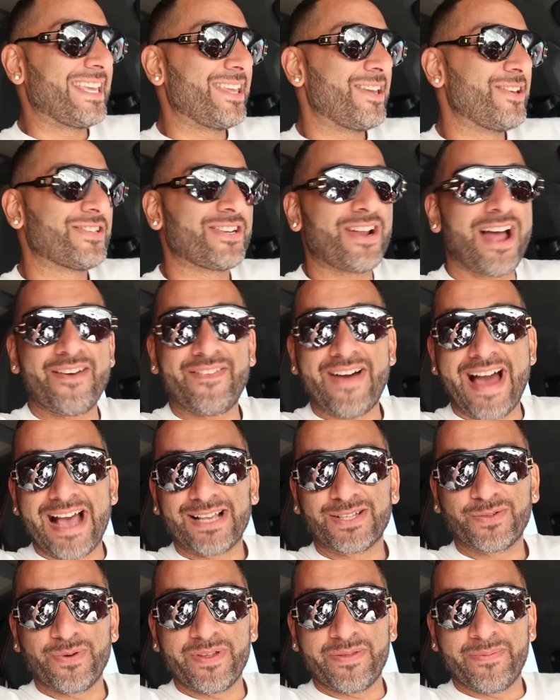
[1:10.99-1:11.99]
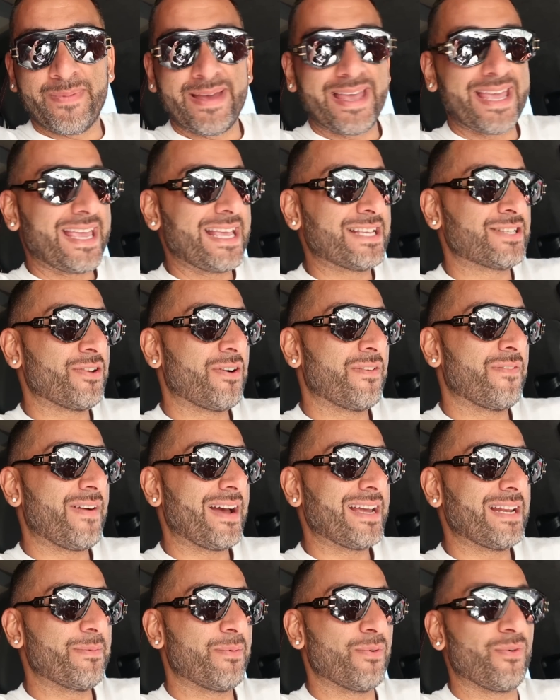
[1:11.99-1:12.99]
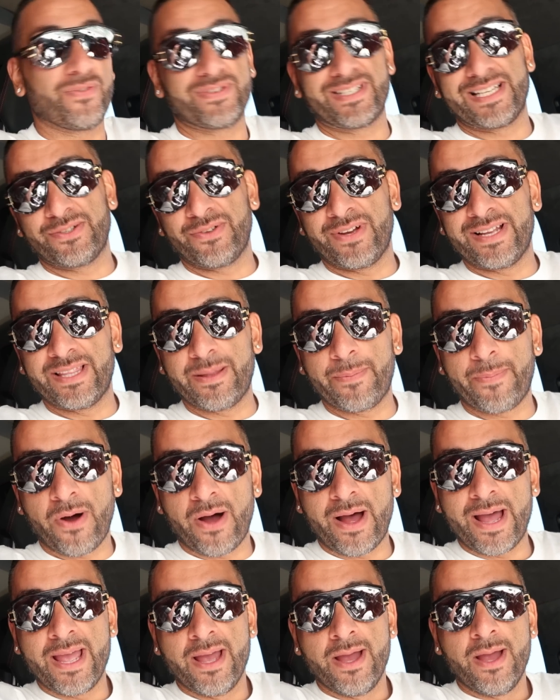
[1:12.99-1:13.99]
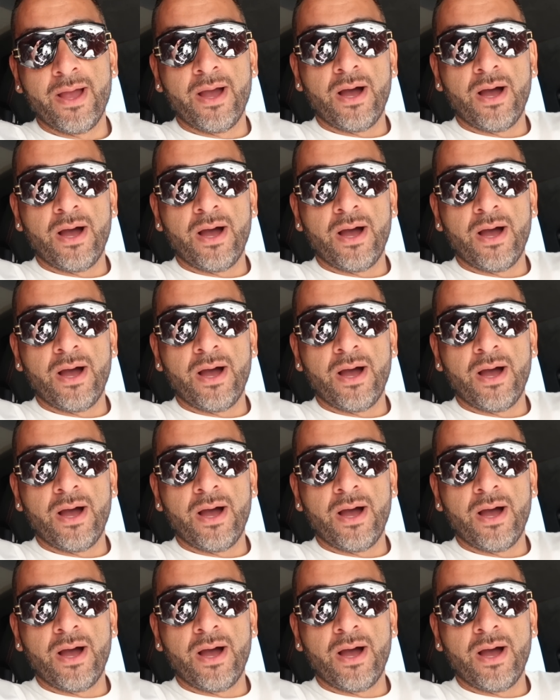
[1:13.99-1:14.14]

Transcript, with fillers: Usually I have Hass with me, he's not available, obviously he's not in Dubai.